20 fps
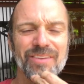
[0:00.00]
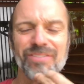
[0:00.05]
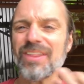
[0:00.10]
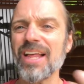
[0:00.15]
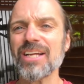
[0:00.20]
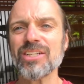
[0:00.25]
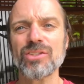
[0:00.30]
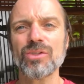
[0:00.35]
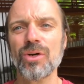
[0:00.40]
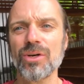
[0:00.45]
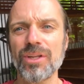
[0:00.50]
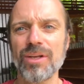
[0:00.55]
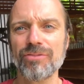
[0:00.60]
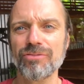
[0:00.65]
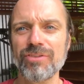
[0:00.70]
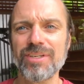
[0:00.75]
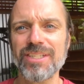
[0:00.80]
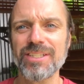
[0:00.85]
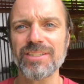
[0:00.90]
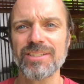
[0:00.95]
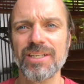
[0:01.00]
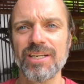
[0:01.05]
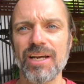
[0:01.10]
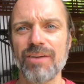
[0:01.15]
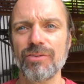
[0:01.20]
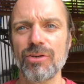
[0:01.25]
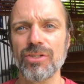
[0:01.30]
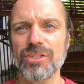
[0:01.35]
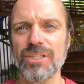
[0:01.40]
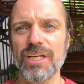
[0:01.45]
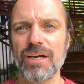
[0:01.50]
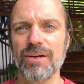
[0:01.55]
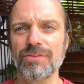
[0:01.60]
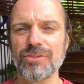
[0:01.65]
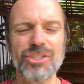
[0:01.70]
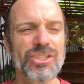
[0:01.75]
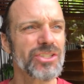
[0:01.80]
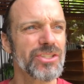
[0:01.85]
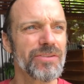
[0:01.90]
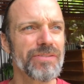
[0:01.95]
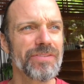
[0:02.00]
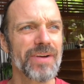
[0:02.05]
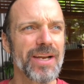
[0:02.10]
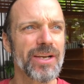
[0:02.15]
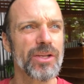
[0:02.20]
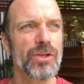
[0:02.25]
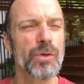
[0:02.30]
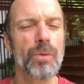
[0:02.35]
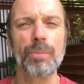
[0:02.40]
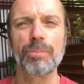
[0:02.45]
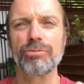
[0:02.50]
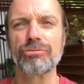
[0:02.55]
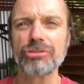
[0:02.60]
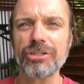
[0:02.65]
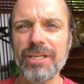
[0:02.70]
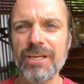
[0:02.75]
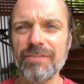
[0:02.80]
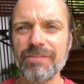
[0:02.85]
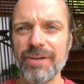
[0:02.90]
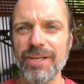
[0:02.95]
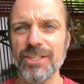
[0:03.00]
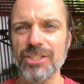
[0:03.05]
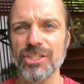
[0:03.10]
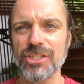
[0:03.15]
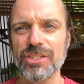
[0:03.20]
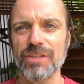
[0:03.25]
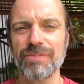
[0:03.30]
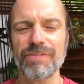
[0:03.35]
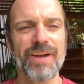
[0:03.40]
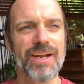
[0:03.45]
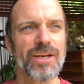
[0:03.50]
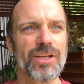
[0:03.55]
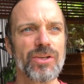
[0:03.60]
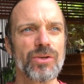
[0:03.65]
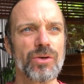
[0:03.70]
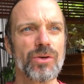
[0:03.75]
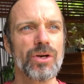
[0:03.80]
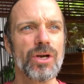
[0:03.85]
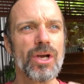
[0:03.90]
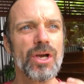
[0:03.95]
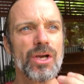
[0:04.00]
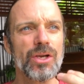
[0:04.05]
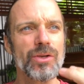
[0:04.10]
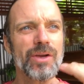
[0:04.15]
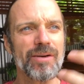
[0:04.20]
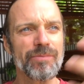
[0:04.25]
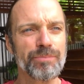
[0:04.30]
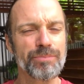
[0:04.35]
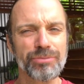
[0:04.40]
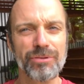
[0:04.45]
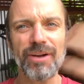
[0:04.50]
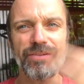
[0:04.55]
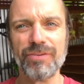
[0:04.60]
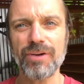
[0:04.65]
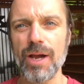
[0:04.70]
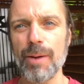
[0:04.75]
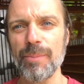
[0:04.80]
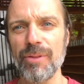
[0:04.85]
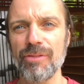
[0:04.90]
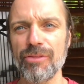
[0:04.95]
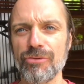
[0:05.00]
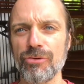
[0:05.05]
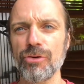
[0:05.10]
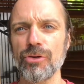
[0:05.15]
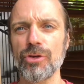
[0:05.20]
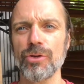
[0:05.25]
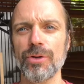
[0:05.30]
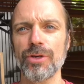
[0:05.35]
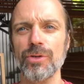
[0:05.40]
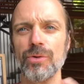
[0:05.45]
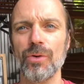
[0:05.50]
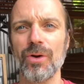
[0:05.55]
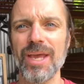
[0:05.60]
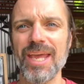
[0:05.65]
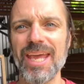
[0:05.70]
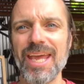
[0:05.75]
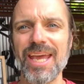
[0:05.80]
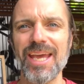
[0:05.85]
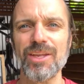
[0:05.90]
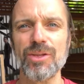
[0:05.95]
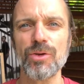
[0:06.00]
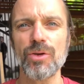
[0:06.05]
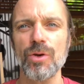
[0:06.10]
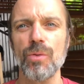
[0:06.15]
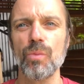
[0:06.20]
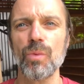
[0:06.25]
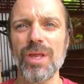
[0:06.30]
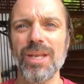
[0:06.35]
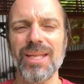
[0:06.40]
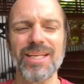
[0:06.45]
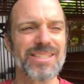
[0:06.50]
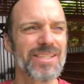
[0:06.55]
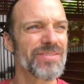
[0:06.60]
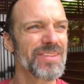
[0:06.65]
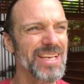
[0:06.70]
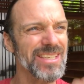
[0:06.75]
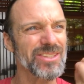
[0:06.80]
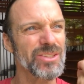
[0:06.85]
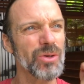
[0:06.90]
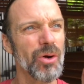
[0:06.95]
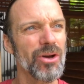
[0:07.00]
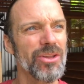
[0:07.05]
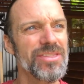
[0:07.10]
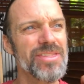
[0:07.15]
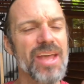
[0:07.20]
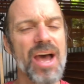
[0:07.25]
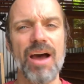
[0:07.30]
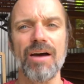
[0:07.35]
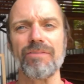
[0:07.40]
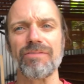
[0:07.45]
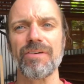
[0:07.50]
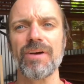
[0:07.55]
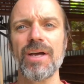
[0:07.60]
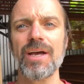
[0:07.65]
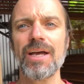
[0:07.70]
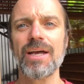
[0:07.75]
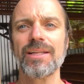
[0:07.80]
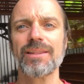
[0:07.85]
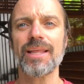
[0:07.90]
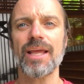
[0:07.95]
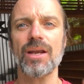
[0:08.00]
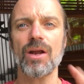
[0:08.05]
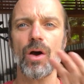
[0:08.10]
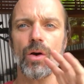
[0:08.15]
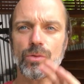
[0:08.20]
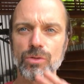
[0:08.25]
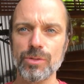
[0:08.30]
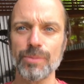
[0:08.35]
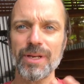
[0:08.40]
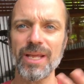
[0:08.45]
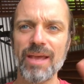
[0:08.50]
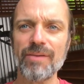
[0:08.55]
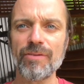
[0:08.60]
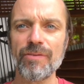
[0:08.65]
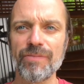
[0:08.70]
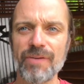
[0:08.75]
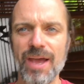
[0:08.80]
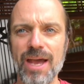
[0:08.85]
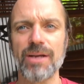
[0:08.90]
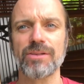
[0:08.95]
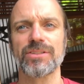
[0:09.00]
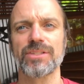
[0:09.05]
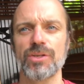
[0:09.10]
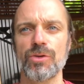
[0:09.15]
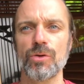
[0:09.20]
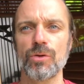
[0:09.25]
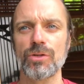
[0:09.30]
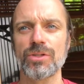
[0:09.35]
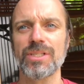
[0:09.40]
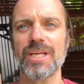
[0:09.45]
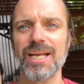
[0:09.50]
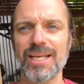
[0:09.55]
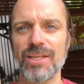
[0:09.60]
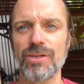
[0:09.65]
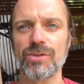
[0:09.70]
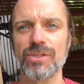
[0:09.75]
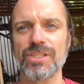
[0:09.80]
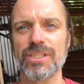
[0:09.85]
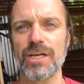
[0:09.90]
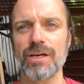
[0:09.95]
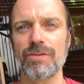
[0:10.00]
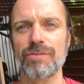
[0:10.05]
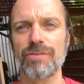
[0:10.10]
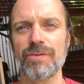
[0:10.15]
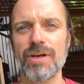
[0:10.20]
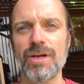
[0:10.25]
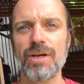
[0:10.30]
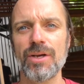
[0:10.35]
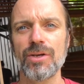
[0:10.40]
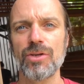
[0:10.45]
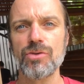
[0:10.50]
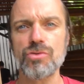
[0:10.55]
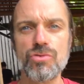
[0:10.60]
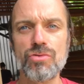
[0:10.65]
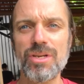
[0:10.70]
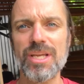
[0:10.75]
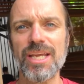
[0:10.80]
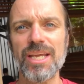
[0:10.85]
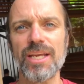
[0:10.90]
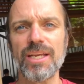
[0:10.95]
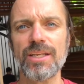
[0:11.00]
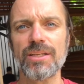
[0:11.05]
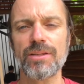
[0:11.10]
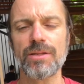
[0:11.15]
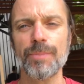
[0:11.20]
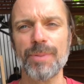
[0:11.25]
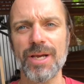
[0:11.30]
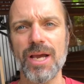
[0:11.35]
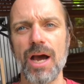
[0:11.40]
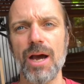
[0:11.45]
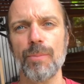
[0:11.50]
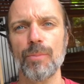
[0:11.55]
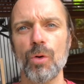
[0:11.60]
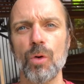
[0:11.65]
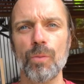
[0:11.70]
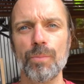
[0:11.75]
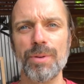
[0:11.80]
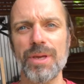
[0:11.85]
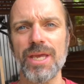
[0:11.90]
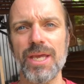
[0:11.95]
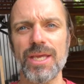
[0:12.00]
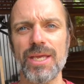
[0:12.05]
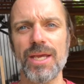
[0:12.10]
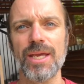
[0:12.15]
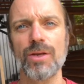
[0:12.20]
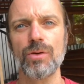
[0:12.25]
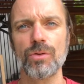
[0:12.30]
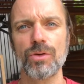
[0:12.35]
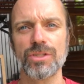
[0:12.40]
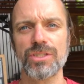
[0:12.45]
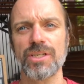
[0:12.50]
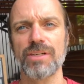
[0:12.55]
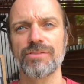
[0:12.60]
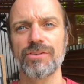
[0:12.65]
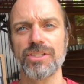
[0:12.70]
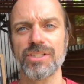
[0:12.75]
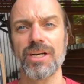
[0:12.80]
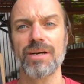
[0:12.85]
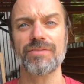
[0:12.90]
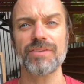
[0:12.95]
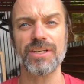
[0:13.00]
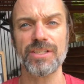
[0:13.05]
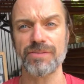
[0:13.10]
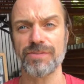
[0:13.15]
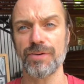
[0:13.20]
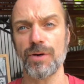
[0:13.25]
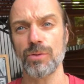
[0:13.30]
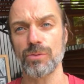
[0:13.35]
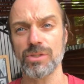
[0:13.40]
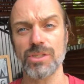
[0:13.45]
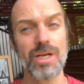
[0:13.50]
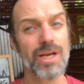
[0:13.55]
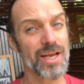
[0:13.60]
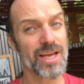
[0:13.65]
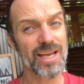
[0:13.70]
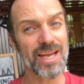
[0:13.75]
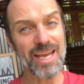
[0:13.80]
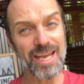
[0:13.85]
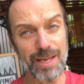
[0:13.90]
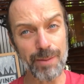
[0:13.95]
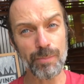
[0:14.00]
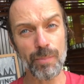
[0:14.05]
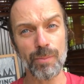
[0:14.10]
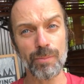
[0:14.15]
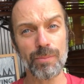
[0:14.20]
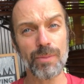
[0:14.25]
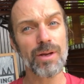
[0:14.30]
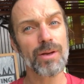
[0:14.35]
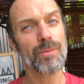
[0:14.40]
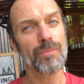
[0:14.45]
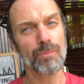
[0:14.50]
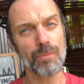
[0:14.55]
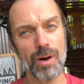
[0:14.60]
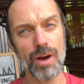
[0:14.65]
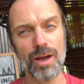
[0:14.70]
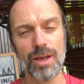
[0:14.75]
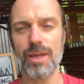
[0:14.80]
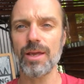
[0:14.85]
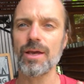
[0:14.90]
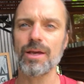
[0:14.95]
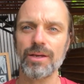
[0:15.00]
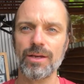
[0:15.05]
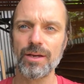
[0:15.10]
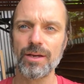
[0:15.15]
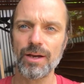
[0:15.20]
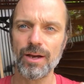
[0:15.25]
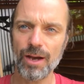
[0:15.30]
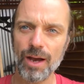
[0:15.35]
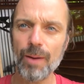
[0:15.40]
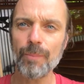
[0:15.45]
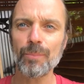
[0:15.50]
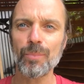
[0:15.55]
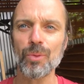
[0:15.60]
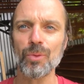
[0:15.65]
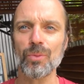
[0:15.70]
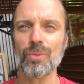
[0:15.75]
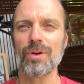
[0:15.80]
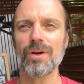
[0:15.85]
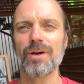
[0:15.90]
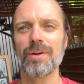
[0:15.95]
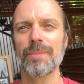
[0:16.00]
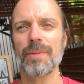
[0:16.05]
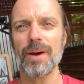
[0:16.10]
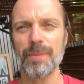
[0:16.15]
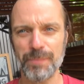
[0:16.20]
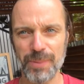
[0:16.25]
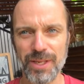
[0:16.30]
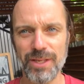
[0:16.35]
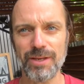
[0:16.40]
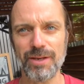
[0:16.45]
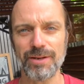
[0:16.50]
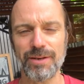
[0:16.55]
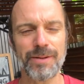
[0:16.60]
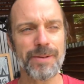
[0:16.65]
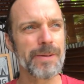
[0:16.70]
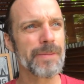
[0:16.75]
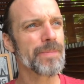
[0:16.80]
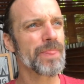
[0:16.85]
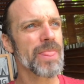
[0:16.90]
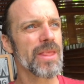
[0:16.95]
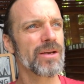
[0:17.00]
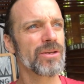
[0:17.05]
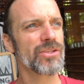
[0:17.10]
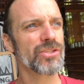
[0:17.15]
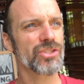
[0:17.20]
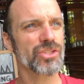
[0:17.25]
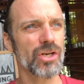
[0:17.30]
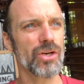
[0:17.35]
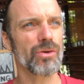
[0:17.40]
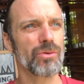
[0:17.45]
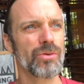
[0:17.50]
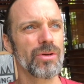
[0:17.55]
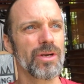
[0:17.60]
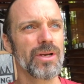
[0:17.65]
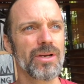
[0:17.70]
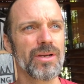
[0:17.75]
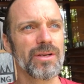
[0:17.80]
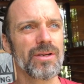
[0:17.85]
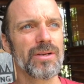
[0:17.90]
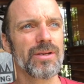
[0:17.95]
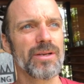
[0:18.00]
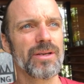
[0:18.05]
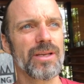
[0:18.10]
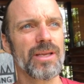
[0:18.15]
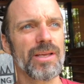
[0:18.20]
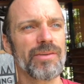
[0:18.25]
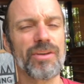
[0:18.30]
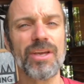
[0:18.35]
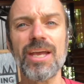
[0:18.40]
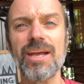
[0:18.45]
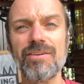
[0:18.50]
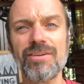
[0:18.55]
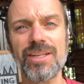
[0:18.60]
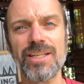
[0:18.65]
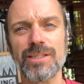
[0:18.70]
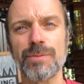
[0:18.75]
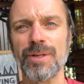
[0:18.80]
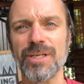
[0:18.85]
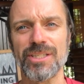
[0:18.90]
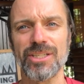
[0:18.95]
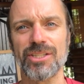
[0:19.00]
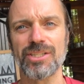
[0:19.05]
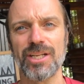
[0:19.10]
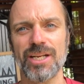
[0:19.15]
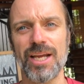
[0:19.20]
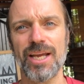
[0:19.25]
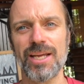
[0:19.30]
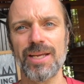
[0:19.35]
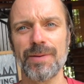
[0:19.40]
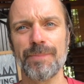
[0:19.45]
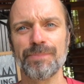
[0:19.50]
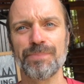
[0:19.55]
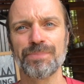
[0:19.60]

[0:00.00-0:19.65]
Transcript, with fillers: if that's not enough reason to love yourself, just the fact that you're breathing, just the fact that you have breath coming through you and you're here and you can witness, if that's not enough, then ultimately everything else that you're telling yourself you need to become or be in order to love yourself is false, in my humble opinion. So, if you're hearing this message today,